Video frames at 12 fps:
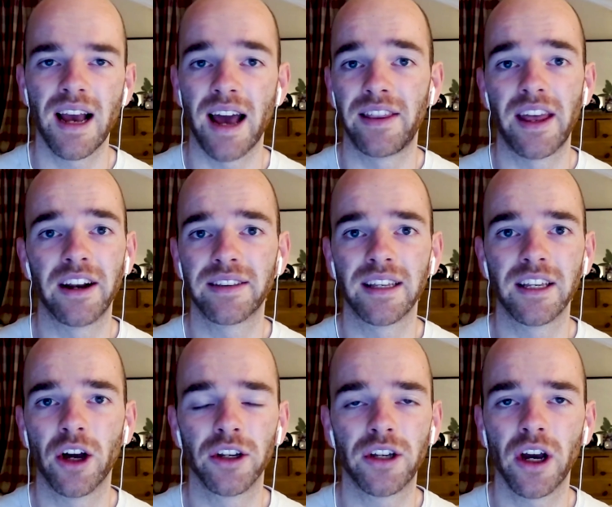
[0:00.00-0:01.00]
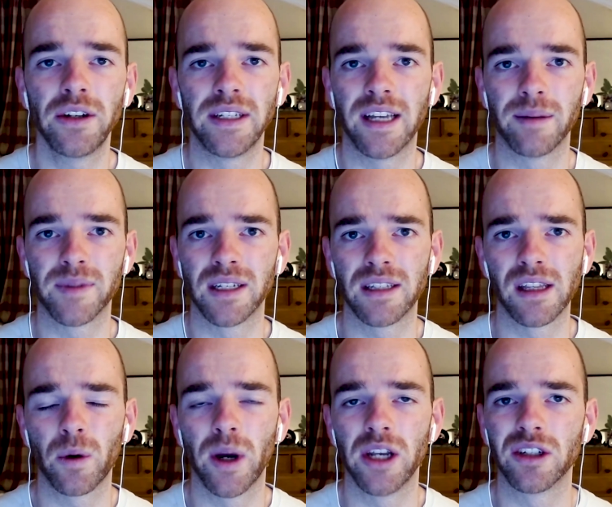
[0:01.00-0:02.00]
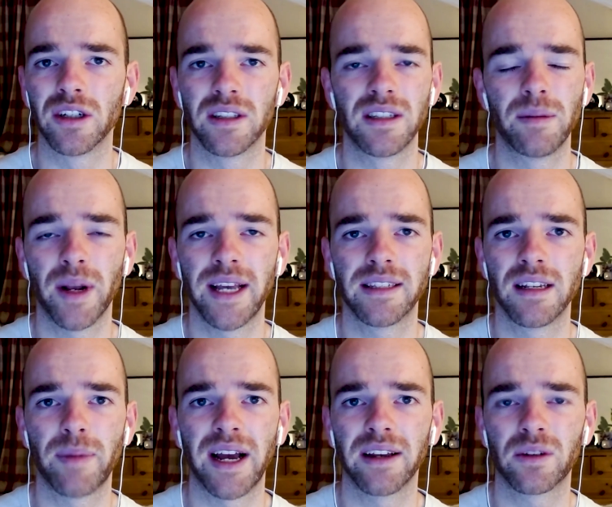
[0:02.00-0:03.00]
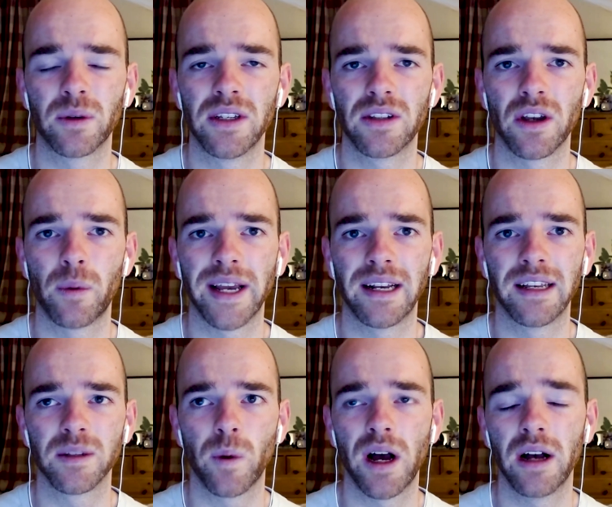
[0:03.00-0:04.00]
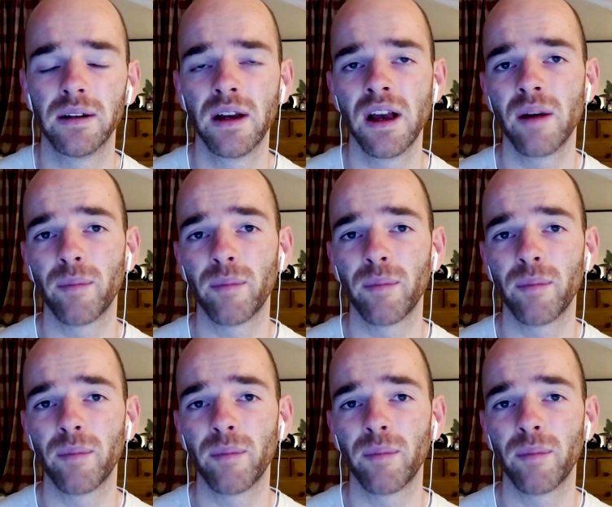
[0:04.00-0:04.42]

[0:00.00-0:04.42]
And then I think Connor Cody comes into the equation because he plays in a back 3 so regularly as well.